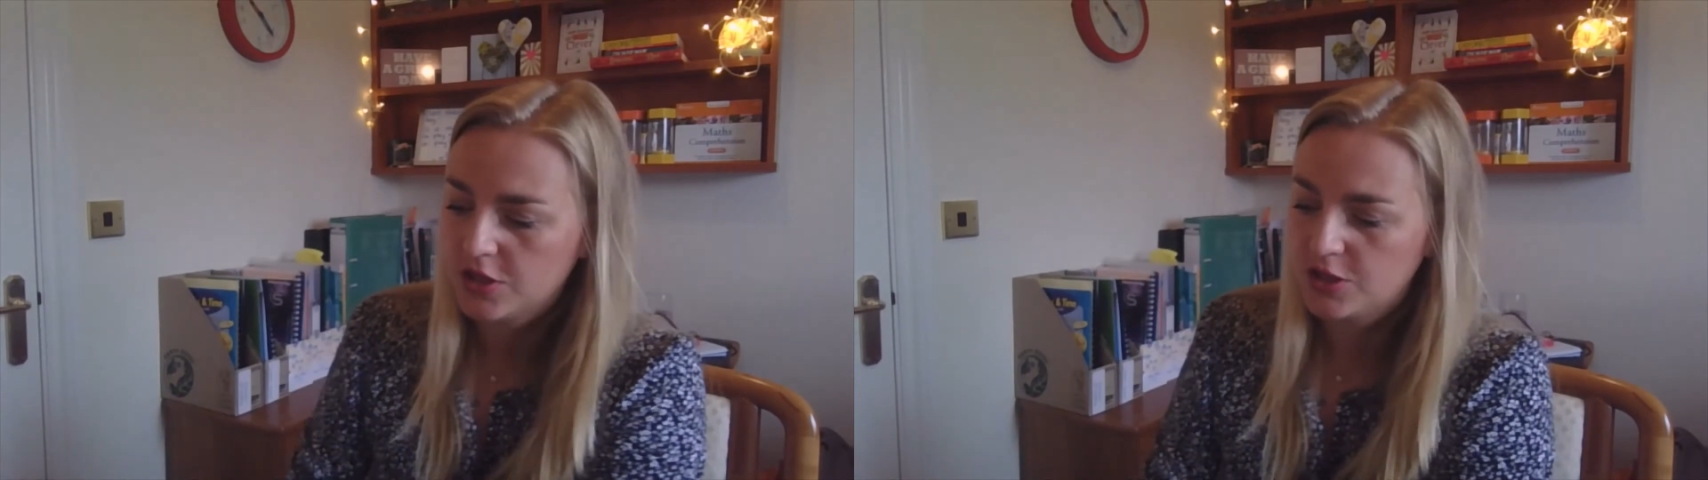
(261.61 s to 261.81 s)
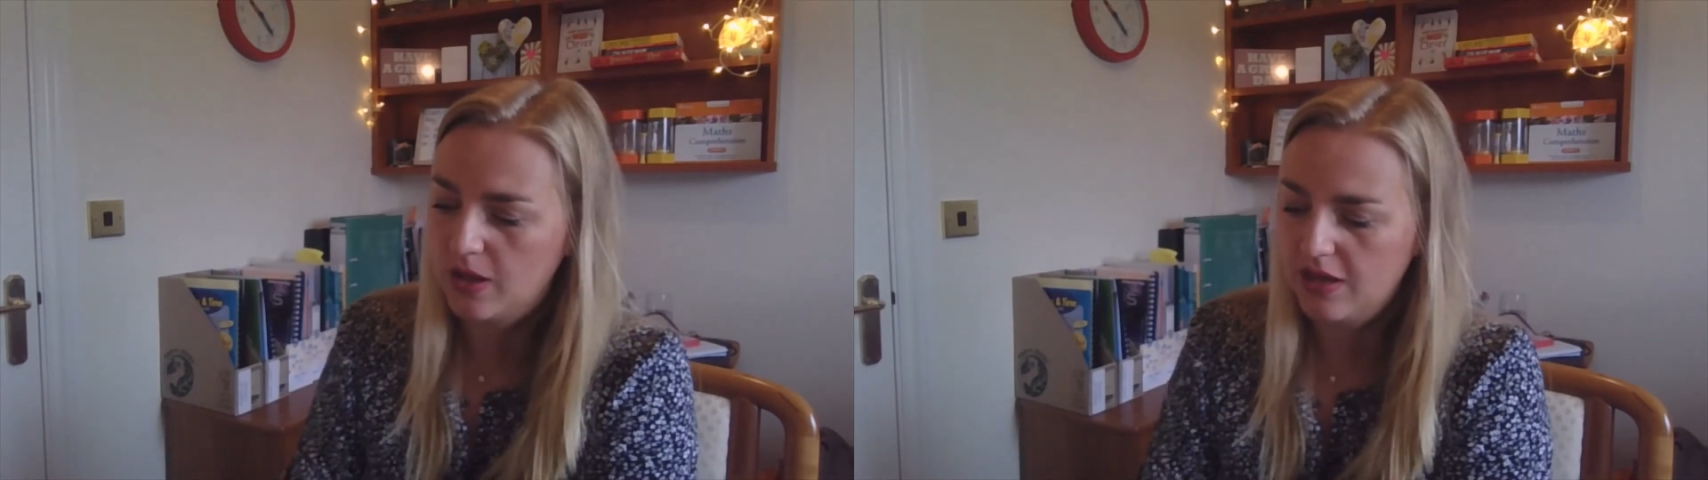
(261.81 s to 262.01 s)

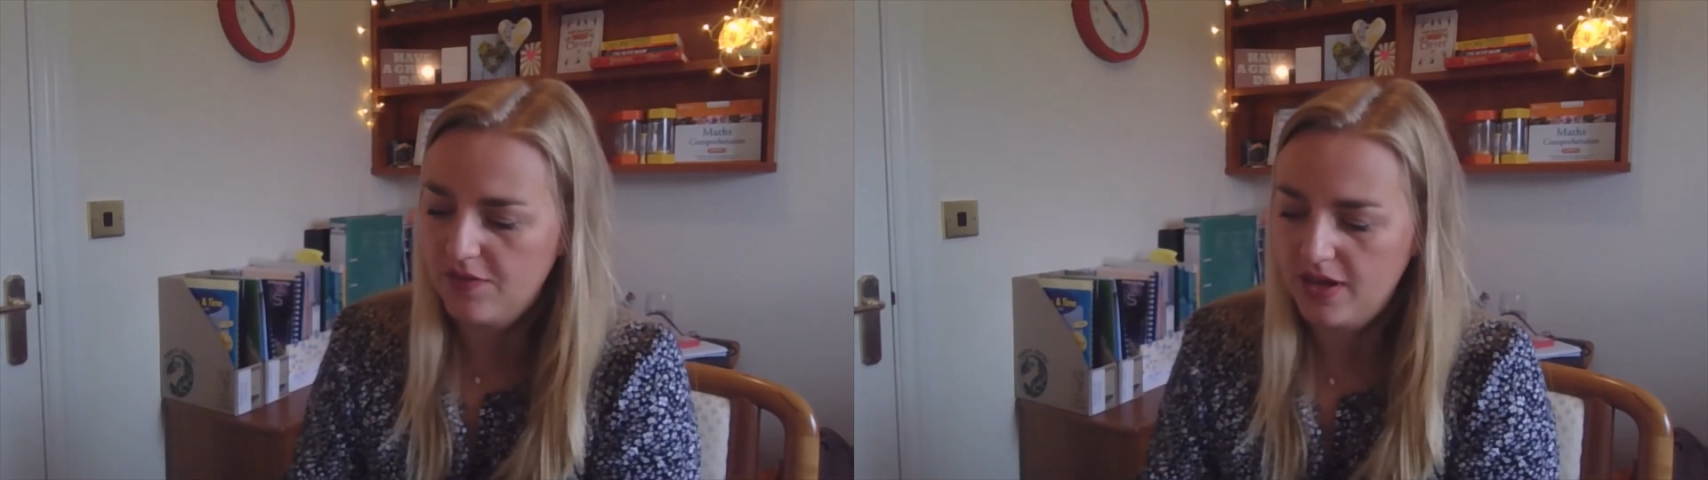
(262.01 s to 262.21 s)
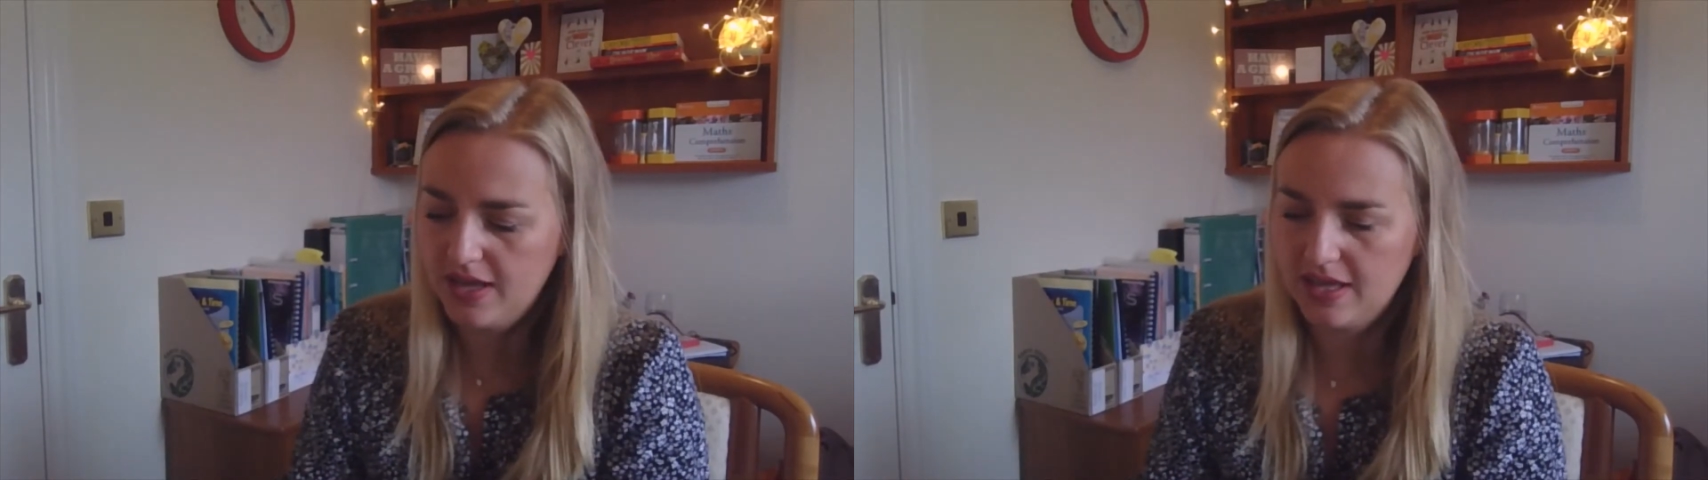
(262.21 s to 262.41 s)
So if
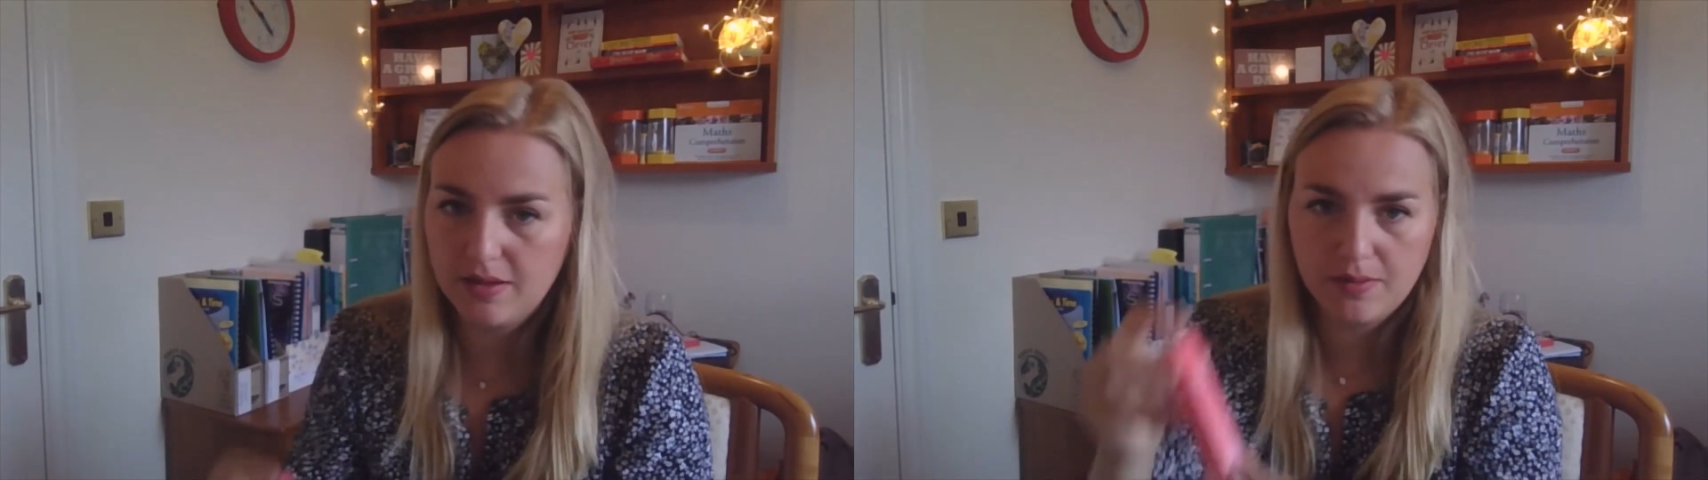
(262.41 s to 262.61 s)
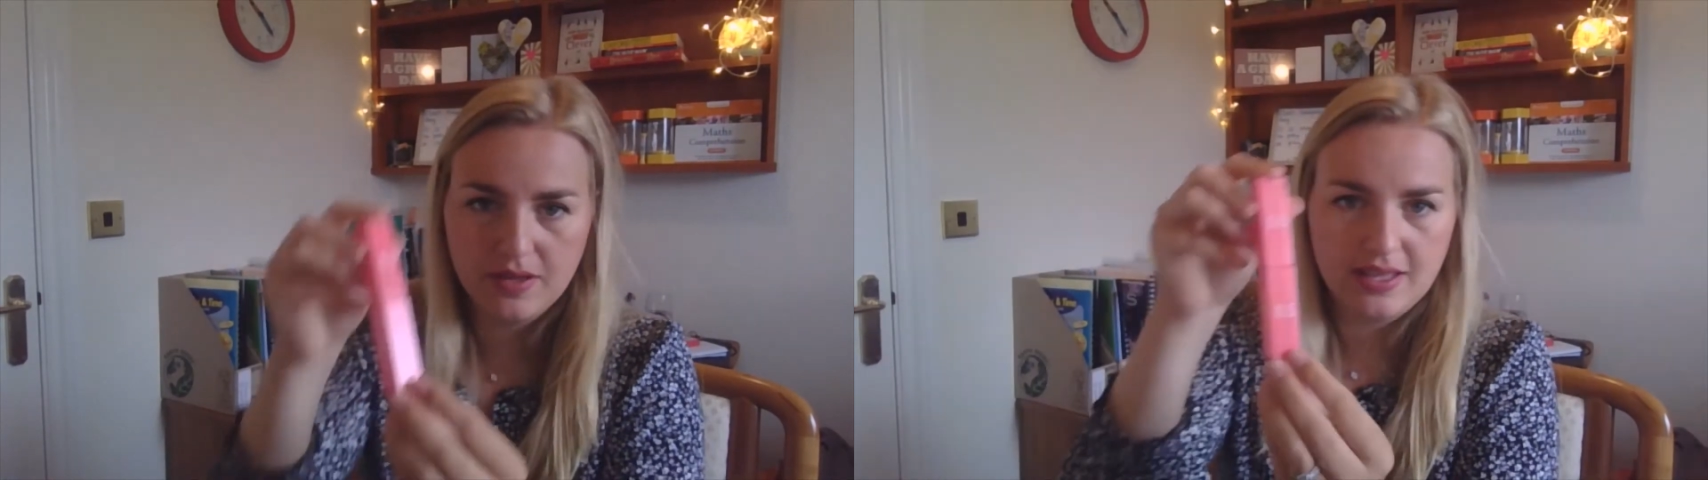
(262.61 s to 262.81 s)
I
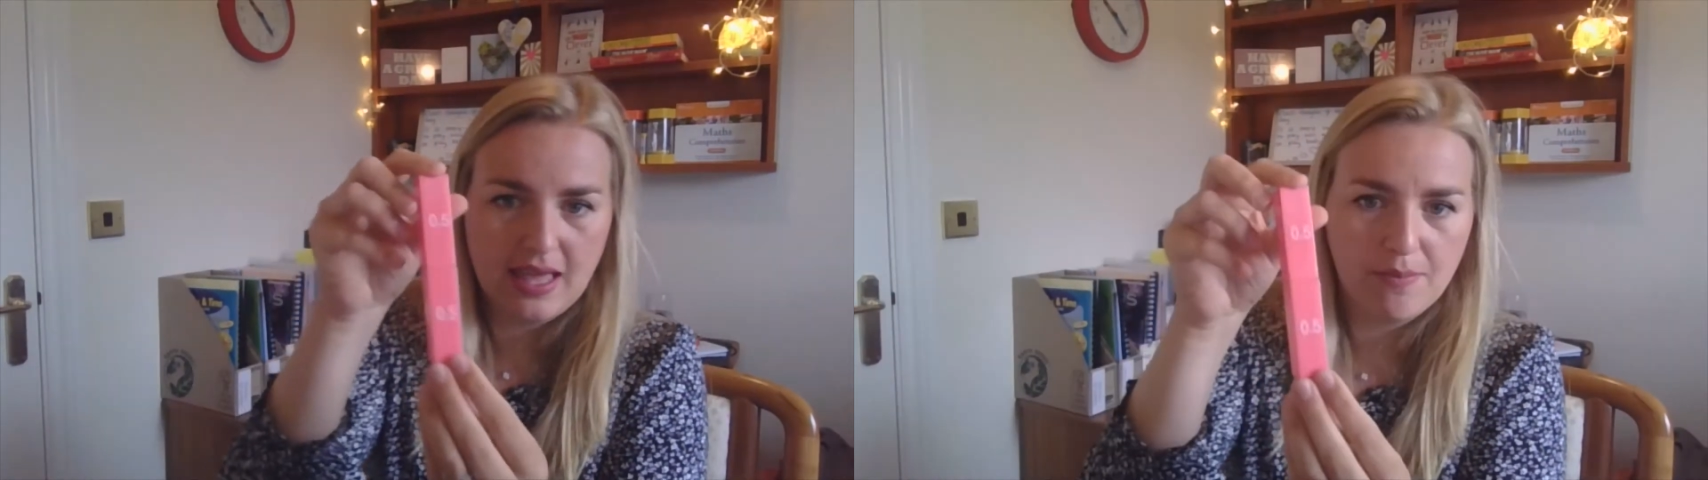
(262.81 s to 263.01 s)
get